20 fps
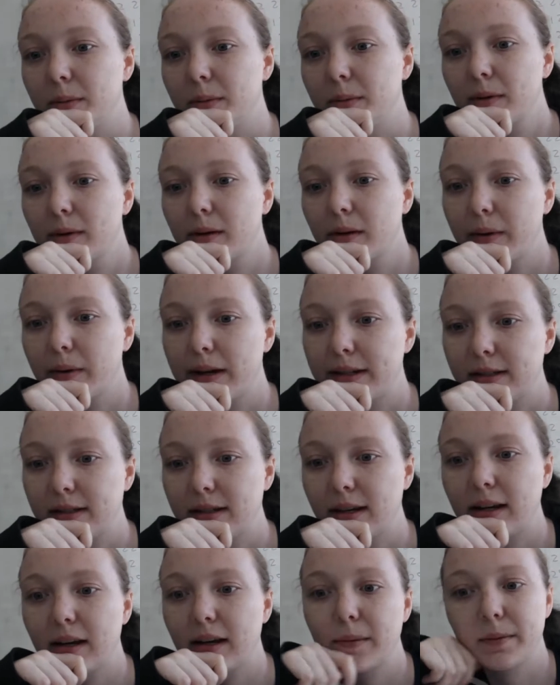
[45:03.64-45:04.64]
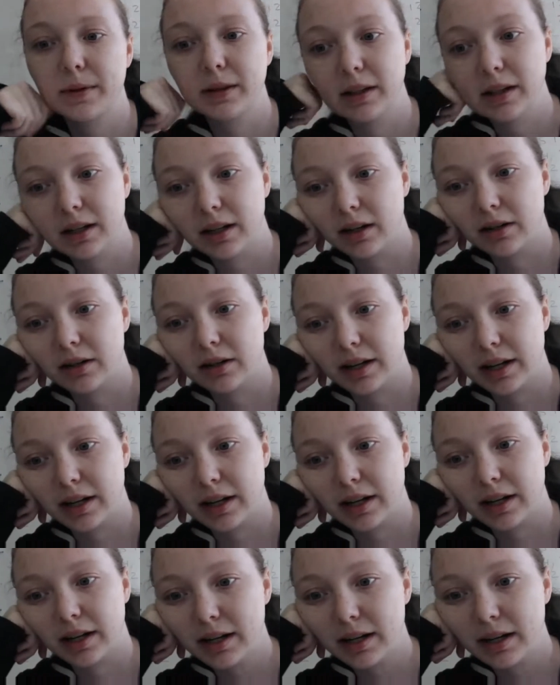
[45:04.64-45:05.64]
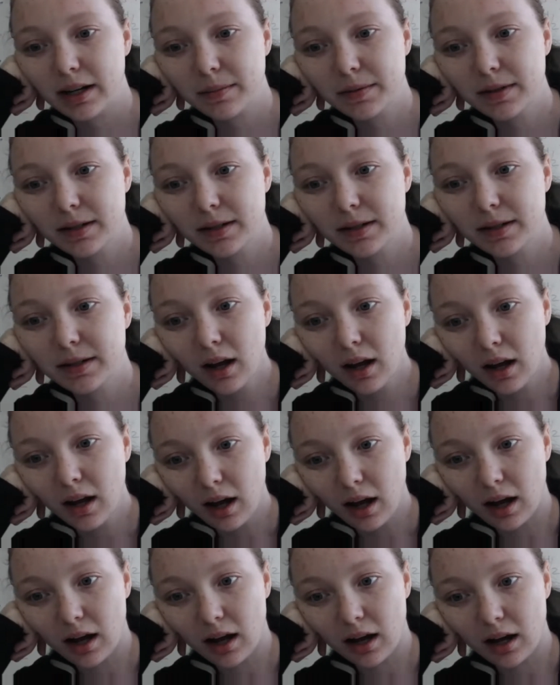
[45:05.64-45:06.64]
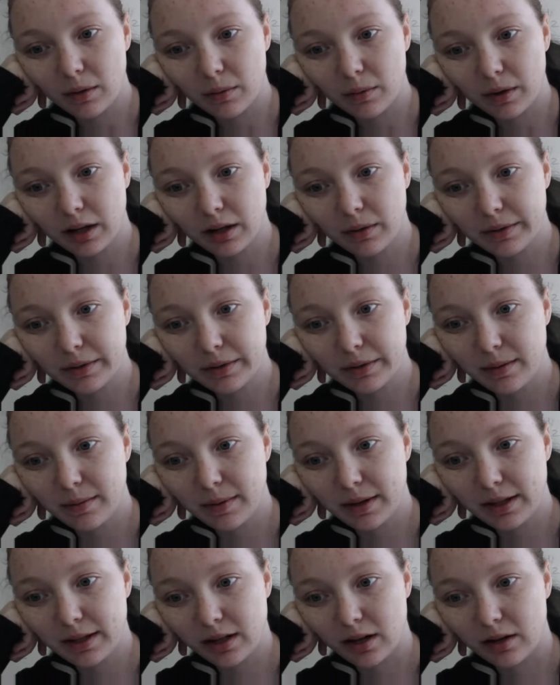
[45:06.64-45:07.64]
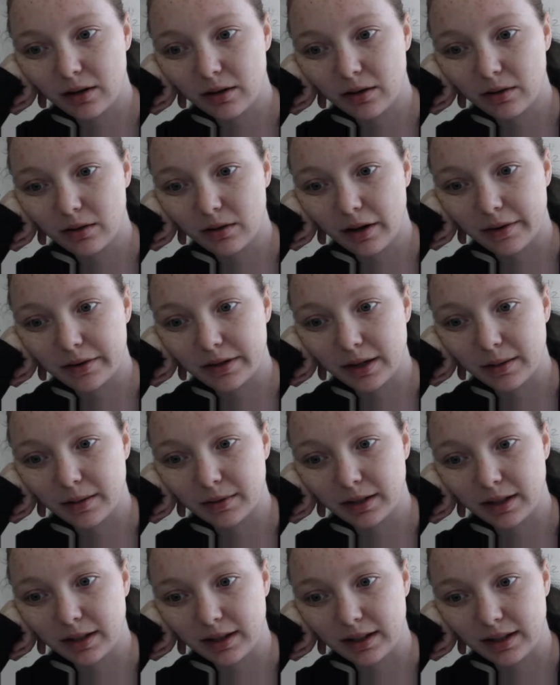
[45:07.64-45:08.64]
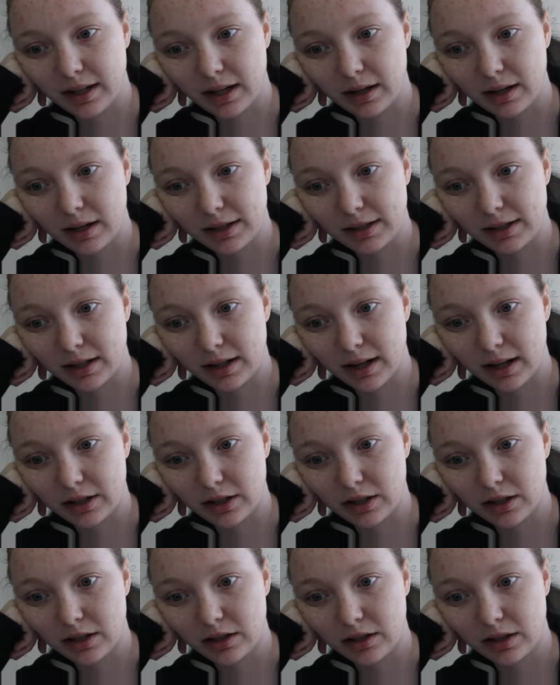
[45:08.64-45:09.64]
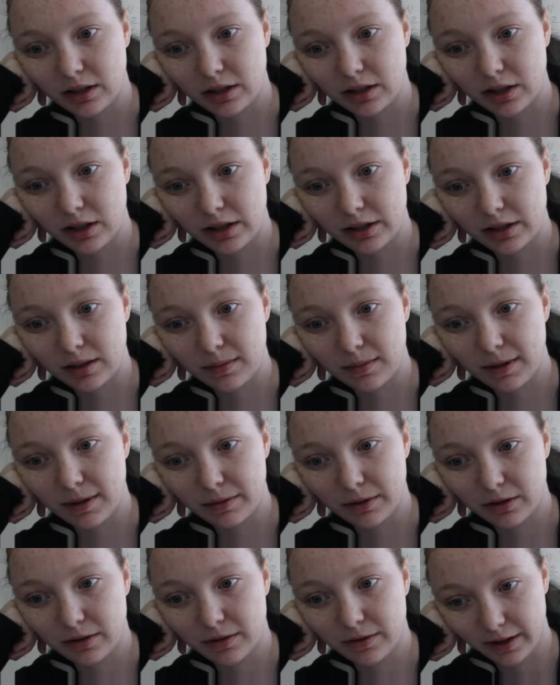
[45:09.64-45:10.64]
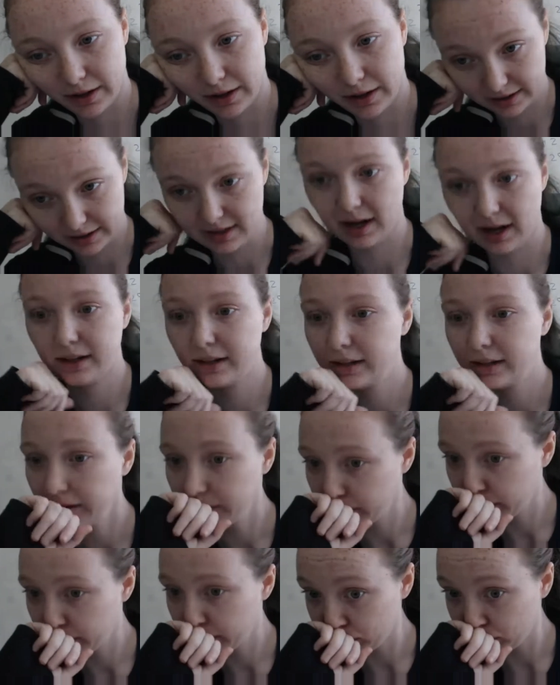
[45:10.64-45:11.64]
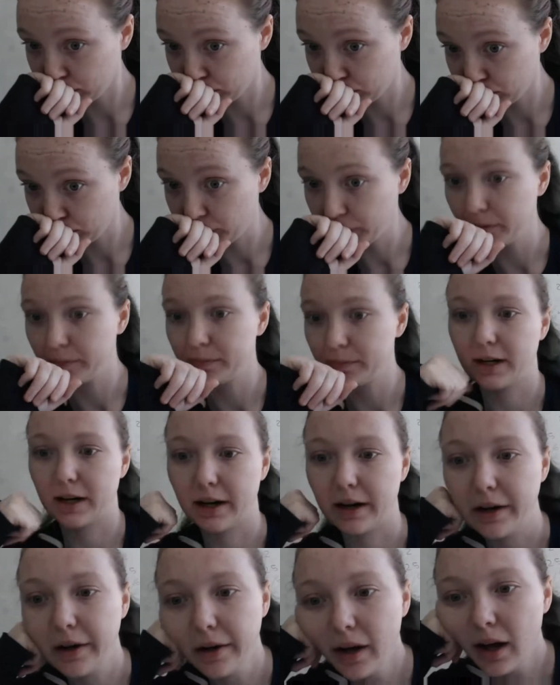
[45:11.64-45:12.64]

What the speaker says: pull requests, setting up and leading our daily meetups. Working with Teammates Code, I was able to get the database connection to the JawsDB, which was very exciting. Oops, sorry.